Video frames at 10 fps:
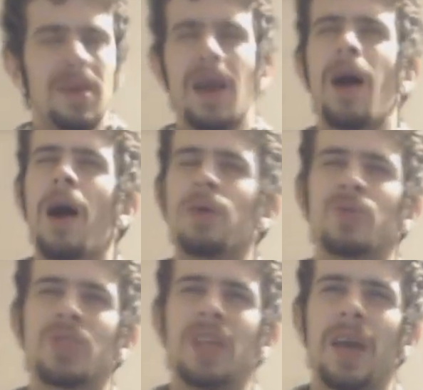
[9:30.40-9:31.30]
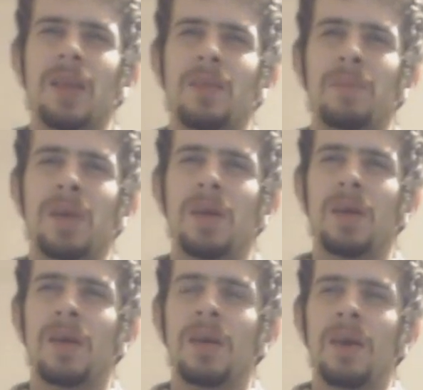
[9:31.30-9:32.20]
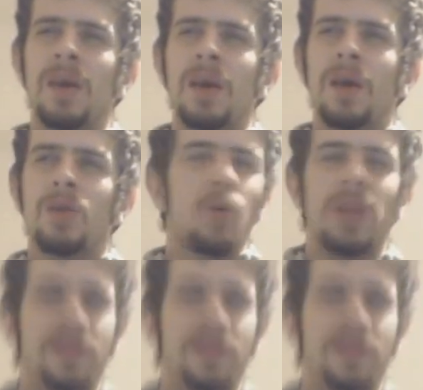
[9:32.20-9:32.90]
how do you say it? Be totally